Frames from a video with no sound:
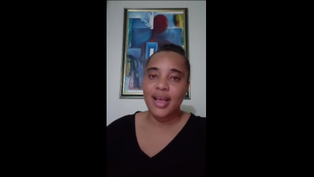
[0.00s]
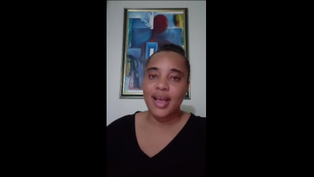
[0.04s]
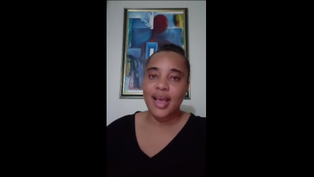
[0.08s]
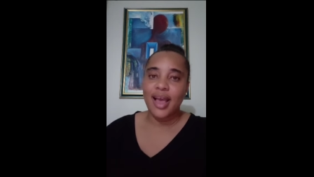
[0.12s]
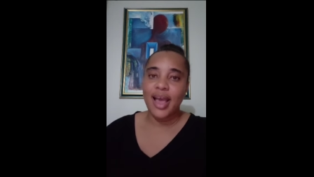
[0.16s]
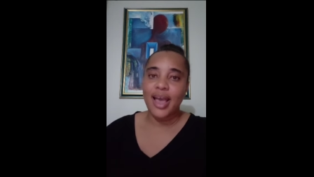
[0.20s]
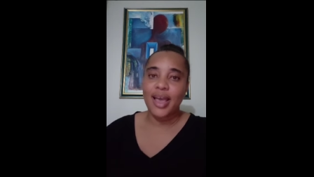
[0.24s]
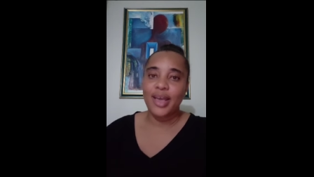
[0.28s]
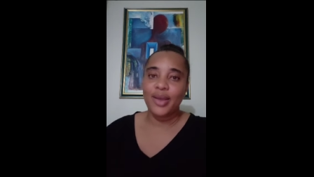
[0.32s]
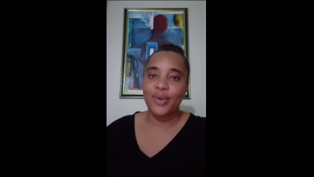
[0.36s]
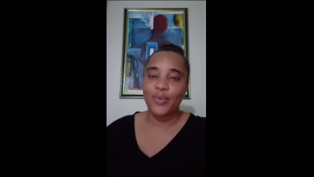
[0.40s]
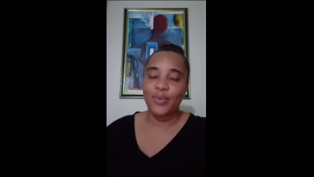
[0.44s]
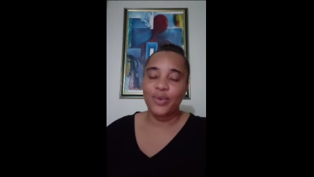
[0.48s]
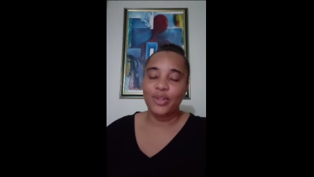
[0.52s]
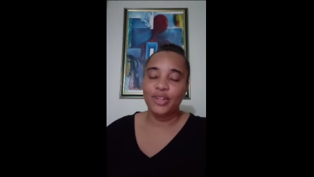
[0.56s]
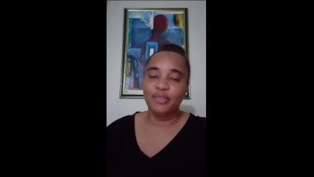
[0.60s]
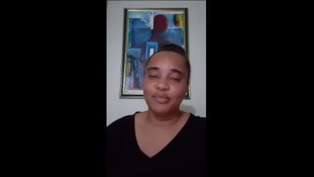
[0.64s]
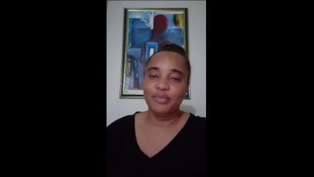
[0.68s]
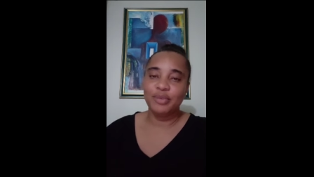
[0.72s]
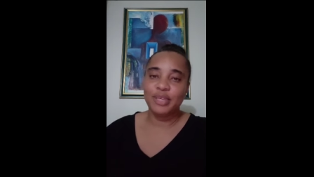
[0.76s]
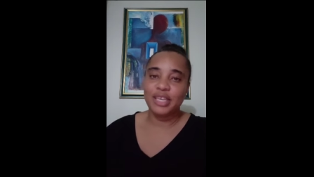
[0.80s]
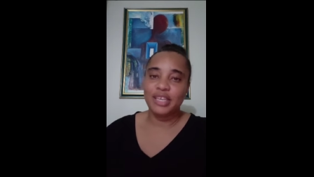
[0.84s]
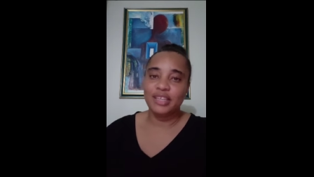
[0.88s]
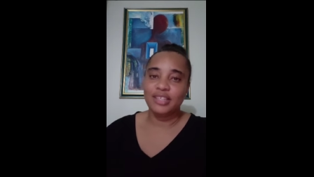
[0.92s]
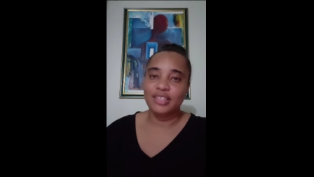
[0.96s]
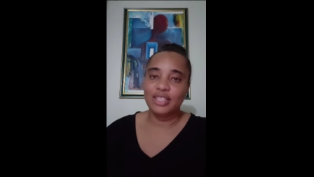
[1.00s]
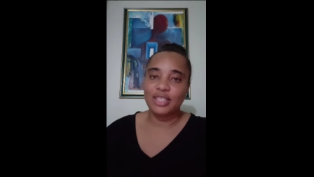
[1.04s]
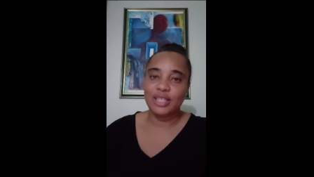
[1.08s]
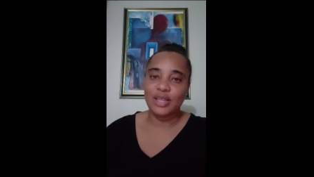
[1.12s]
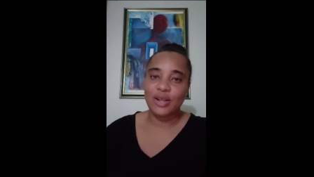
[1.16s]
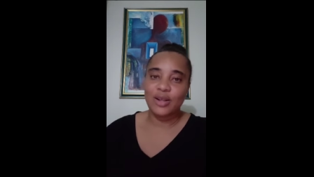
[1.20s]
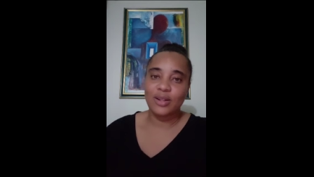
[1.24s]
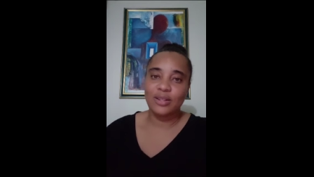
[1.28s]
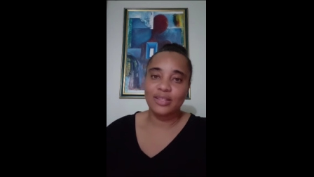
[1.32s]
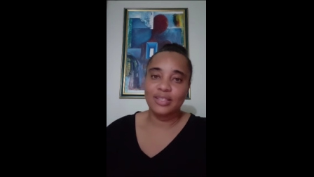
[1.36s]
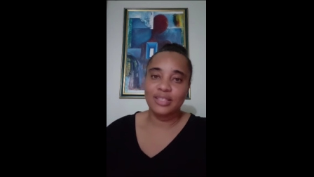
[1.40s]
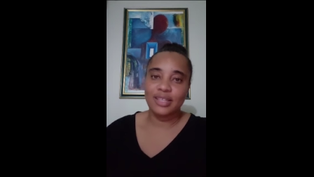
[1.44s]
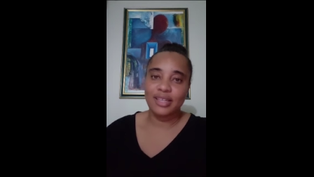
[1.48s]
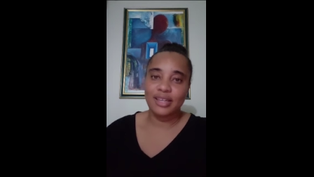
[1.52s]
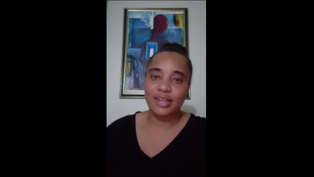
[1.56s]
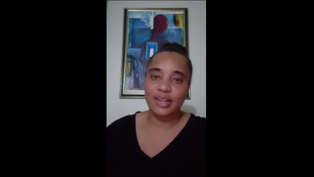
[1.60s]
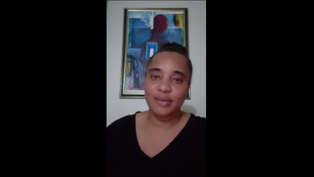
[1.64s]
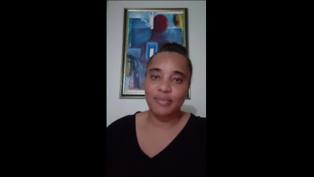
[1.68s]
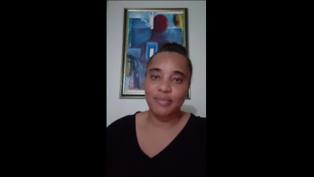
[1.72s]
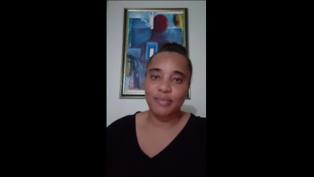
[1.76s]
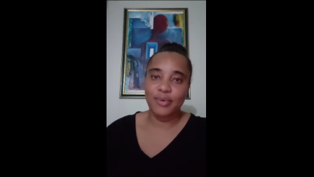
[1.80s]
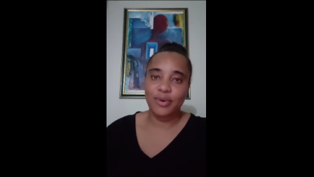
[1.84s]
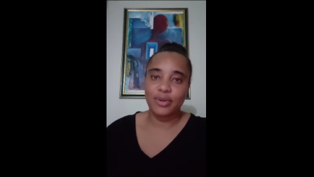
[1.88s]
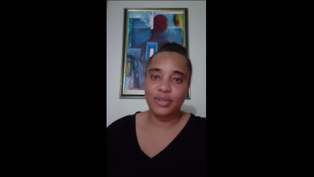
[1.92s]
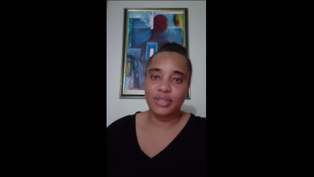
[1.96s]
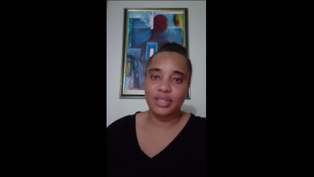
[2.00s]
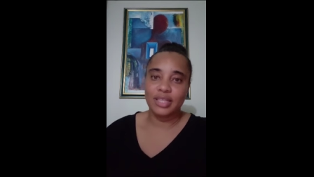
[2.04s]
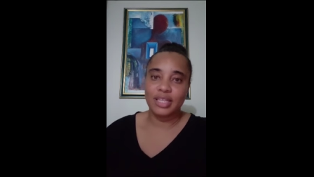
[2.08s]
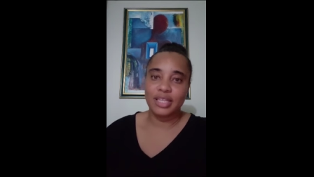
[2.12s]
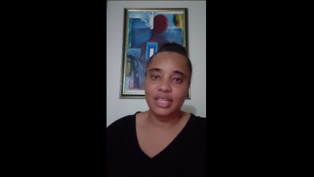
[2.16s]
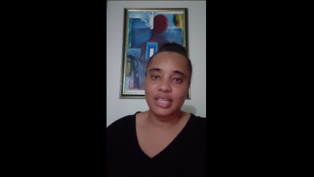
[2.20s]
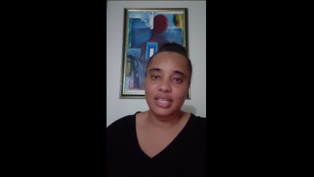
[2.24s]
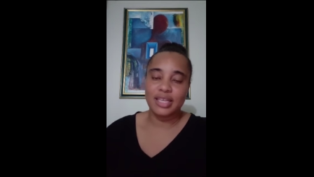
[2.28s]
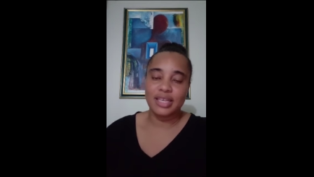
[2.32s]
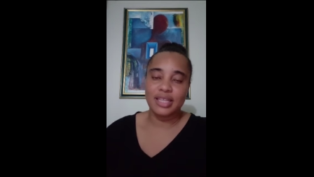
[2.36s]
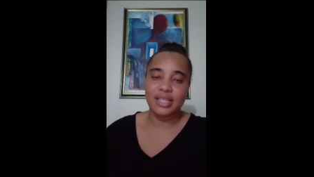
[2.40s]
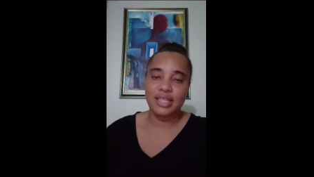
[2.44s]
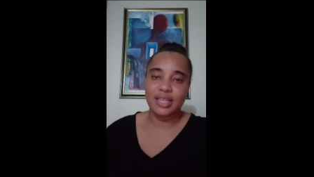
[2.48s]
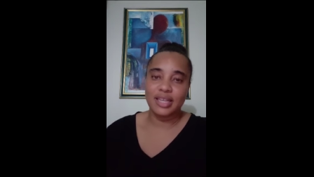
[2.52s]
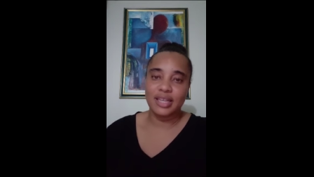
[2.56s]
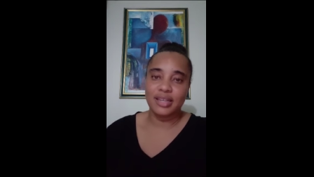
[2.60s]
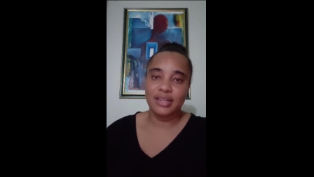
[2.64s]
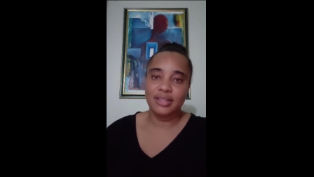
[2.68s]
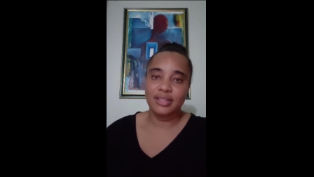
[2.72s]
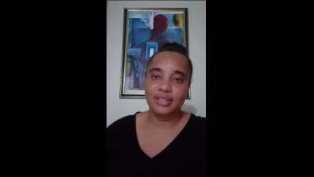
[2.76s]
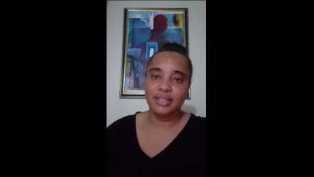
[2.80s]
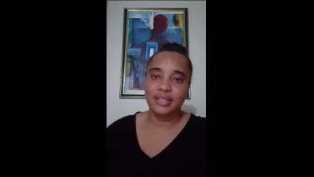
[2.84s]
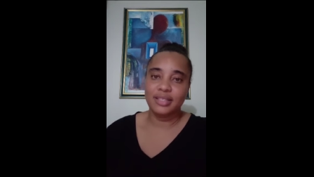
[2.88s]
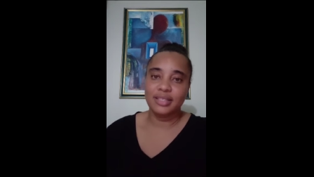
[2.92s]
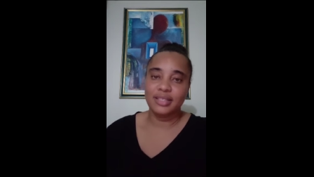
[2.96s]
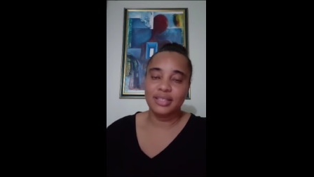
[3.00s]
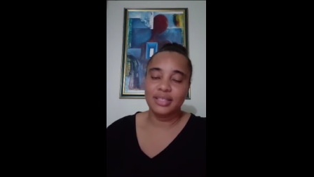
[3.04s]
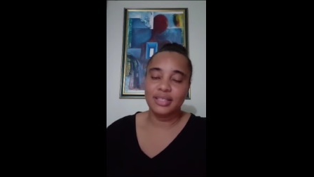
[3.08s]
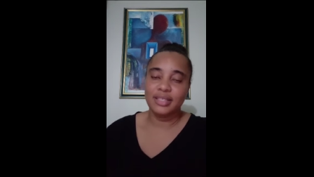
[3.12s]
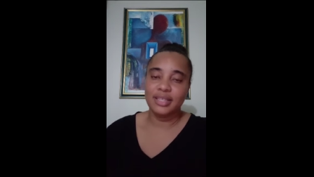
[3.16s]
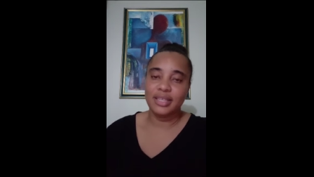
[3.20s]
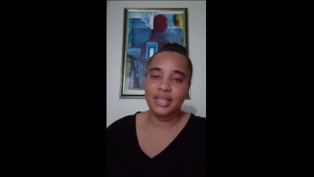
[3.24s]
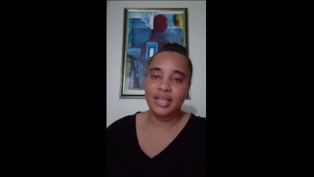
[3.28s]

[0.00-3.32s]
I will be exalted among the heathens,